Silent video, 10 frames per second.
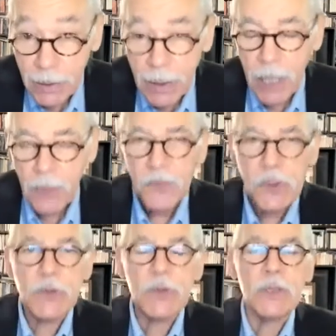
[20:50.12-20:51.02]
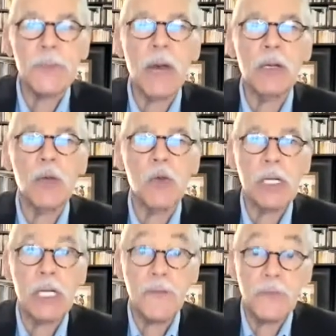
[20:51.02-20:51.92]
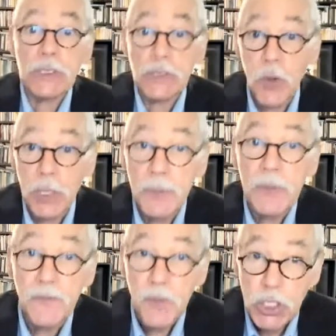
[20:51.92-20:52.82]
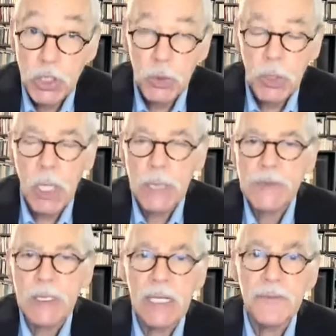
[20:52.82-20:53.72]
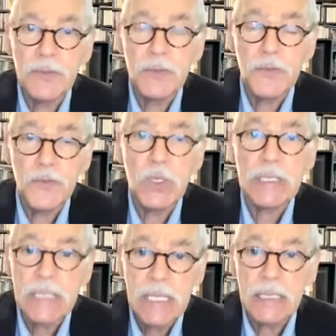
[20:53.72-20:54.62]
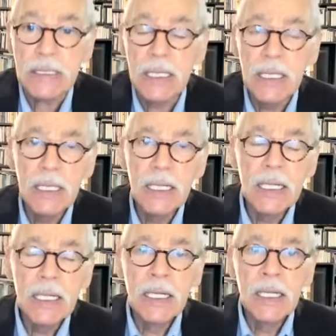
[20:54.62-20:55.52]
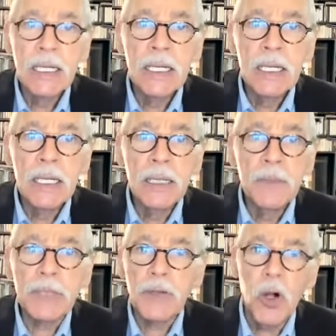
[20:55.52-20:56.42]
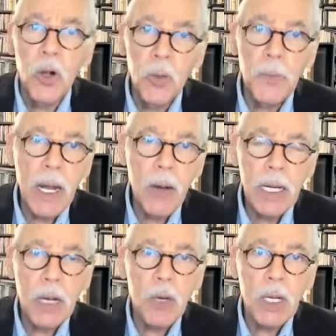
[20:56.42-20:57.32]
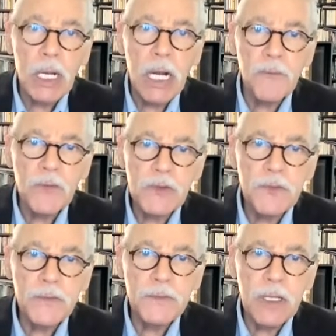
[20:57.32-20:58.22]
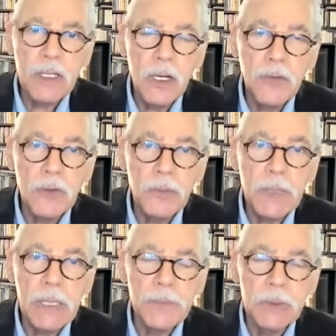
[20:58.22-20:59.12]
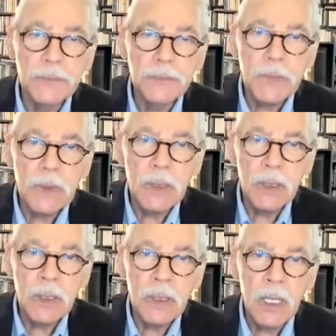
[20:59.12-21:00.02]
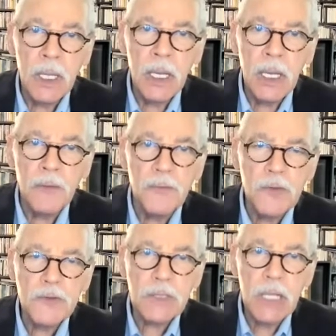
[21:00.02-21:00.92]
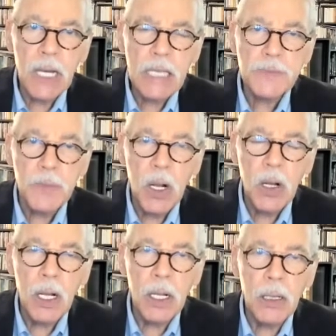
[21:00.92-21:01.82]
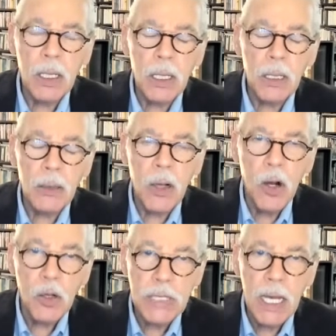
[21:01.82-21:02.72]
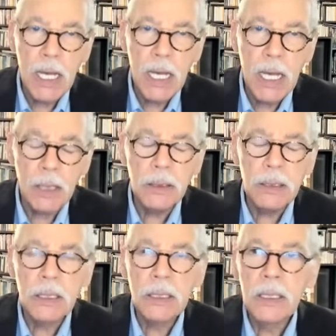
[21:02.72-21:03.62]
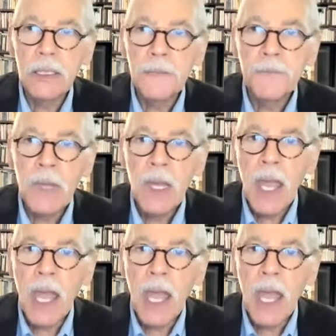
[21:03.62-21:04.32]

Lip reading: anniversary of the Power Networking Conference. It's going to be virtual August the 11th through the 14th. But the whole Power Networking Conference, 1,500 people in a first-class hotel, and